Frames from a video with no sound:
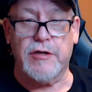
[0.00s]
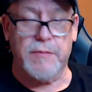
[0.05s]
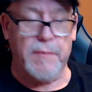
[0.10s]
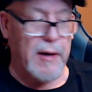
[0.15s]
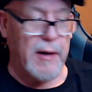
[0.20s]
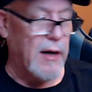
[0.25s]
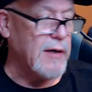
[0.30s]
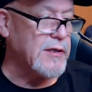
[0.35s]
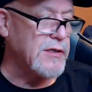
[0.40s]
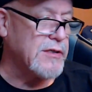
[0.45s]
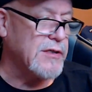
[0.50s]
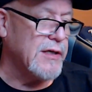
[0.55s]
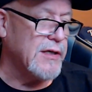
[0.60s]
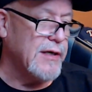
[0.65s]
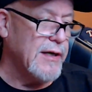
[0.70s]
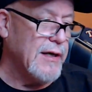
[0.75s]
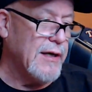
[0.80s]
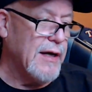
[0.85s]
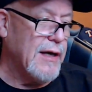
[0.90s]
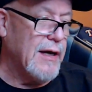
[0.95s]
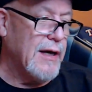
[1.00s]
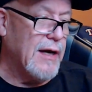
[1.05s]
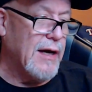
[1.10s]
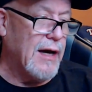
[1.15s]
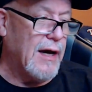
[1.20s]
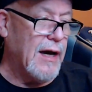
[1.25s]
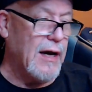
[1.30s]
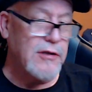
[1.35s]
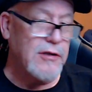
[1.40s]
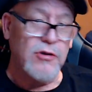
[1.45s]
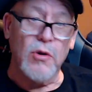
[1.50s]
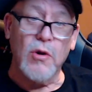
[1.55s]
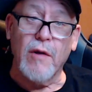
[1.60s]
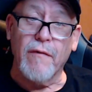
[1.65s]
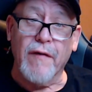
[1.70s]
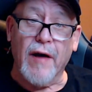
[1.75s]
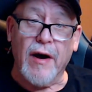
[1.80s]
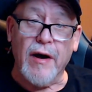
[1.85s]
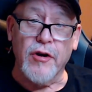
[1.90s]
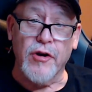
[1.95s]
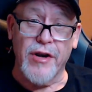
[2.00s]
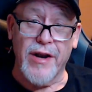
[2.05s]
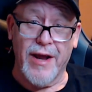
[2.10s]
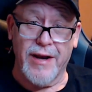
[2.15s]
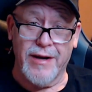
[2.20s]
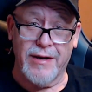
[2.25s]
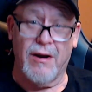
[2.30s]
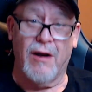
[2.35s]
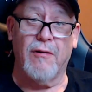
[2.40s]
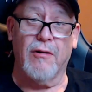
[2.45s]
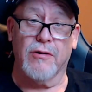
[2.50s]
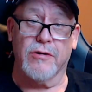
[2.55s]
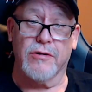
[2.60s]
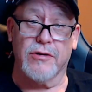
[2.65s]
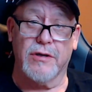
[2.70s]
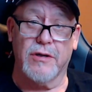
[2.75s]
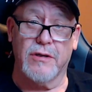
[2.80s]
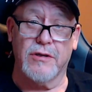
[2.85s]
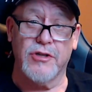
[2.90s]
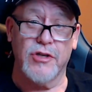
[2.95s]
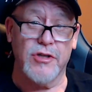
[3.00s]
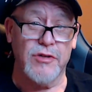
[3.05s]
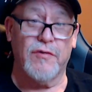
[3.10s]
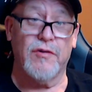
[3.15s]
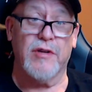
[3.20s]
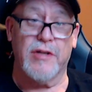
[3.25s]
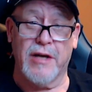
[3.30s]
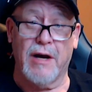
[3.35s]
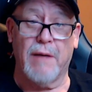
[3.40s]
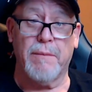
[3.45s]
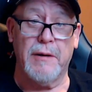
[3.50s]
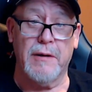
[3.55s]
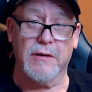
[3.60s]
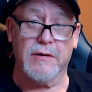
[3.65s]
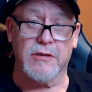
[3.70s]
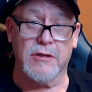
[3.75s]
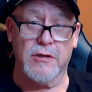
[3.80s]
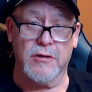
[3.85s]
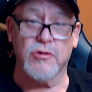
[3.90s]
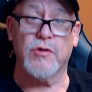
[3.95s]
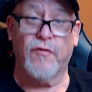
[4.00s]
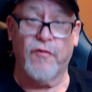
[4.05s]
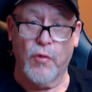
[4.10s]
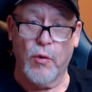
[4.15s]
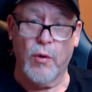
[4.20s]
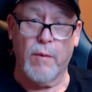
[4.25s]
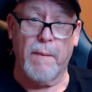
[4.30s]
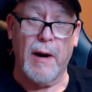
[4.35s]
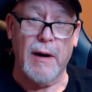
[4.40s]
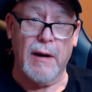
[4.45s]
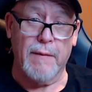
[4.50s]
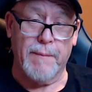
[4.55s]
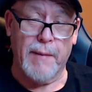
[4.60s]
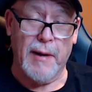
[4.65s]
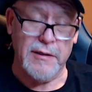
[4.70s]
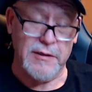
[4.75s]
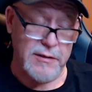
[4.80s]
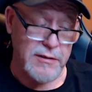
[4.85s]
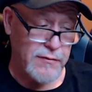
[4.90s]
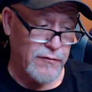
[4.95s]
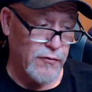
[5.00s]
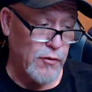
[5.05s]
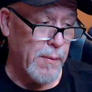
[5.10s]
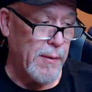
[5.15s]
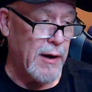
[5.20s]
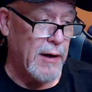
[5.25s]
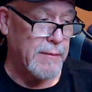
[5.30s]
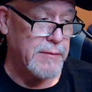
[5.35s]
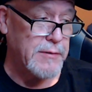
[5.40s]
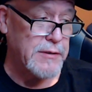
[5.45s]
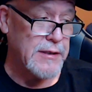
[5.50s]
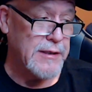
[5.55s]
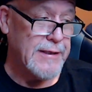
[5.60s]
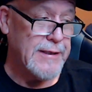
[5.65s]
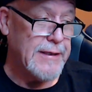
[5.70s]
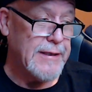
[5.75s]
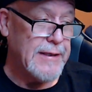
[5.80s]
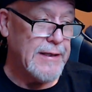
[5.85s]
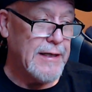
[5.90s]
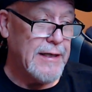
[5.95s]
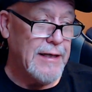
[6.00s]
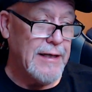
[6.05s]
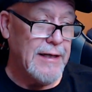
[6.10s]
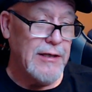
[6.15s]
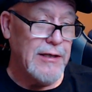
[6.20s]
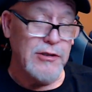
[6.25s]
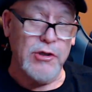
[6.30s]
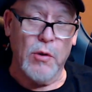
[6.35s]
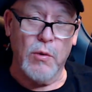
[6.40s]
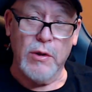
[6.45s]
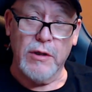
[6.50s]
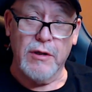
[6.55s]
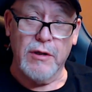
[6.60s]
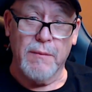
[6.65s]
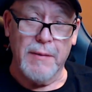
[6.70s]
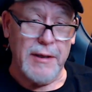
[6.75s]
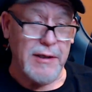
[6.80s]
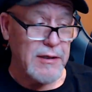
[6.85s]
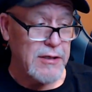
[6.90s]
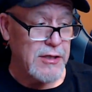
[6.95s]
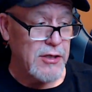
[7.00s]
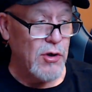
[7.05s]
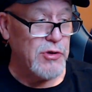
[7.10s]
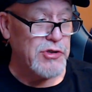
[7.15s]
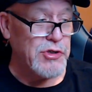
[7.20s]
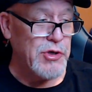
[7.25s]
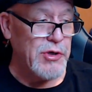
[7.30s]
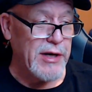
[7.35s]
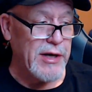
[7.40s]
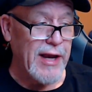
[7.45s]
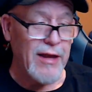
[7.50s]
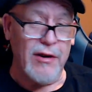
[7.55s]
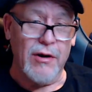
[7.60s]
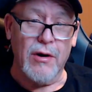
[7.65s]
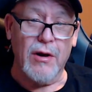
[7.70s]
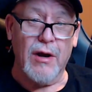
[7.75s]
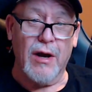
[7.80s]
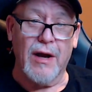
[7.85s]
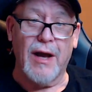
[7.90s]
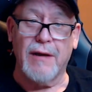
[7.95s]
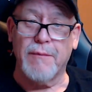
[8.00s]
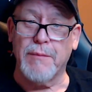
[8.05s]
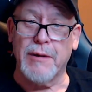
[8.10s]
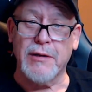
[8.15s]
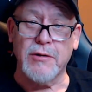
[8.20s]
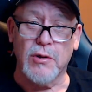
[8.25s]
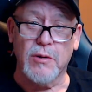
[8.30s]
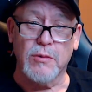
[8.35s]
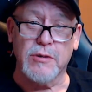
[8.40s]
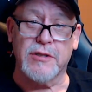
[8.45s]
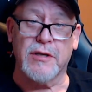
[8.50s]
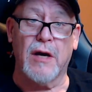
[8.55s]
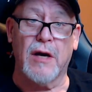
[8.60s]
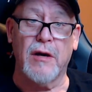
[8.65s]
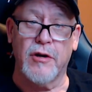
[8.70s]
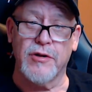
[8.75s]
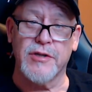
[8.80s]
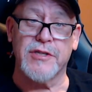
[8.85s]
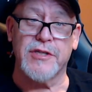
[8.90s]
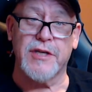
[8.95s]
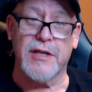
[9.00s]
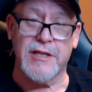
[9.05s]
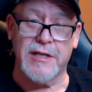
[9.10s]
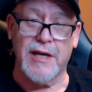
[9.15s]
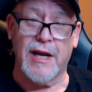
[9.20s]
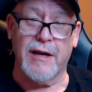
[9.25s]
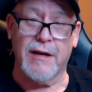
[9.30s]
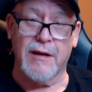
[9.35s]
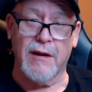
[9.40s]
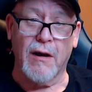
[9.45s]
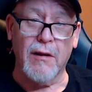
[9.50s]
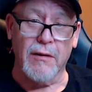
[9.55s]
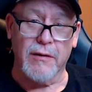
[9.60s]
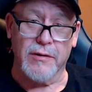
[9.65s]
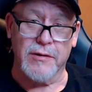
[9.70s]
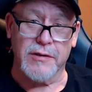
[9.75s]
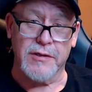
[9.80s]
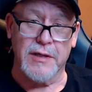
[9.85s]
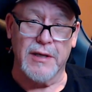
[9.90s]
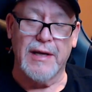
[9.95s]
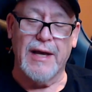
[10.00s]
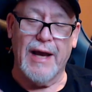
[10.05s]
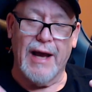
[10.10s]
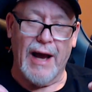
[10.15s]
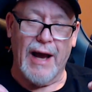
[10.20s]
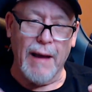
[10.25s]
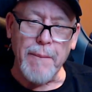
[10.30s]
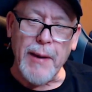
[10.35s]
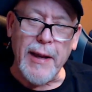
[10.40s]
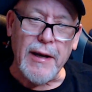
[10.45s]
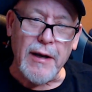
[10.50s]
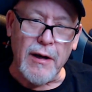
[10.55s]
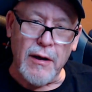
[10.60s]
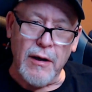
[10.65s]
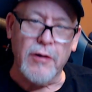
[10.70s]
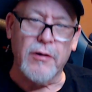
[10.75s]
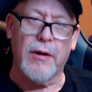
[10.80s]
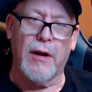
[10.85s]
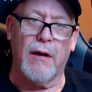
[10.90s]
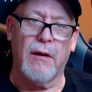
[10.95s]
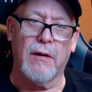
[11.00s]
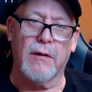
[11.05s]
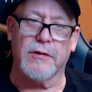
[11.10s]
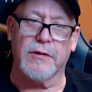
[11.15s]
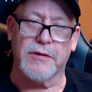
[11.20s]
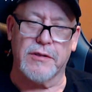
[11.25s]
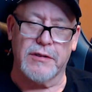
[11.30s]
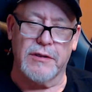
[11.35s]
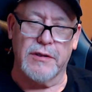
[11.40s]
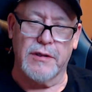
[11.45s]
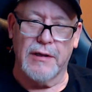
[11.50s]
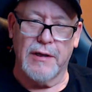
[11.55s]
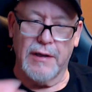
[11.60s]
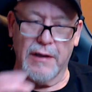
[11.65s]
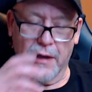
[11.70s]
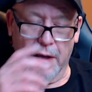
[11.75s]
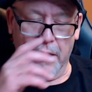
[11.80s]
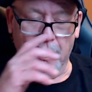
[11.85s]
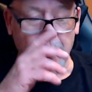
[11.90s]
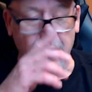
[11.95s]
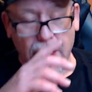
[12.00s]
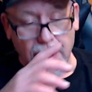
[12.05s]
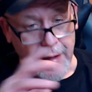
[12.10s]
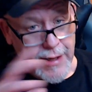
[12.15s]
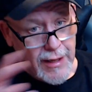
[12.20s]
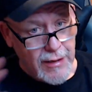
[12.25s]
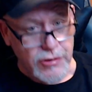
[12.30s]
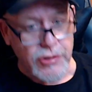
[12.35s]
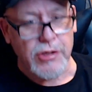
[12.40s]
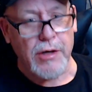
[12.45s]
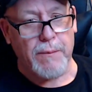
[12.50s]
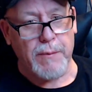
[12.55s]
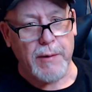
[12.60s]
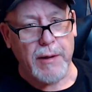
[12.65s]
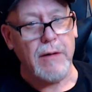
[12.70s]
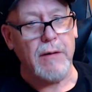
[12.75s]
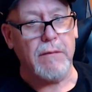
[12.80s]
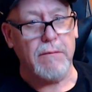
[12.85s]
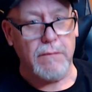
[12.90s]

box, a total of $109 just for the top hits. There's four pops. So with you mix those two together, my total was $168. I paid $100, and not count shipping.